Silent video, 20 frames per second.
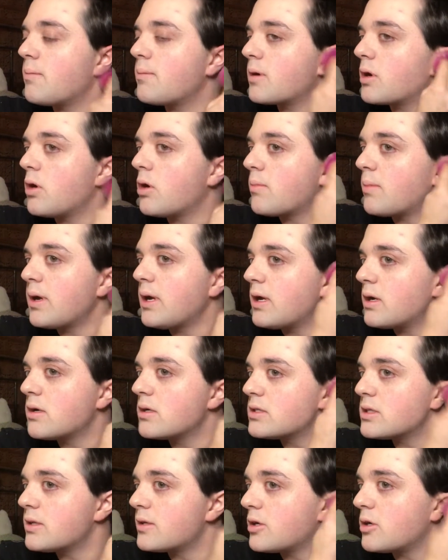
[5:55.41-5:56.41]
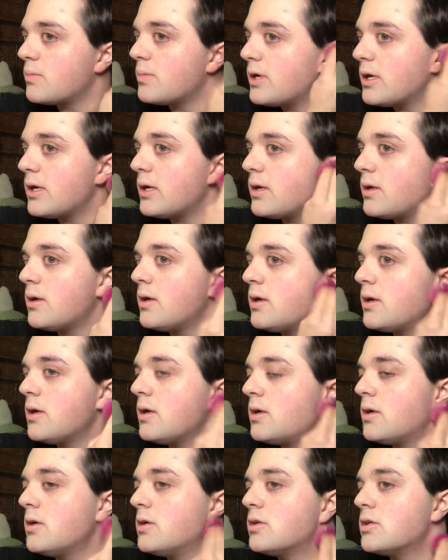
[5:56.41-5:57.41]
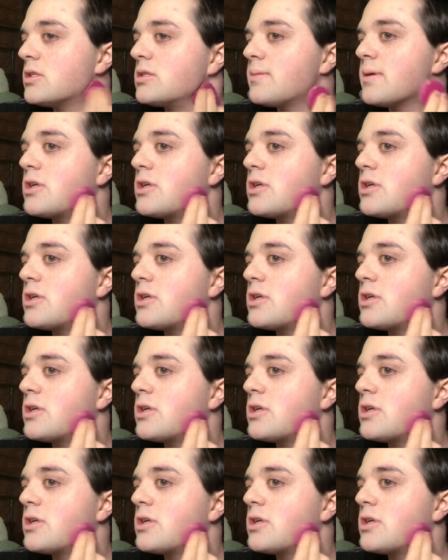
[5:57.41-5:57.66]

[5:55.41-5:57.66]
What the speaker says: I'm going to go on my ears a little bit, just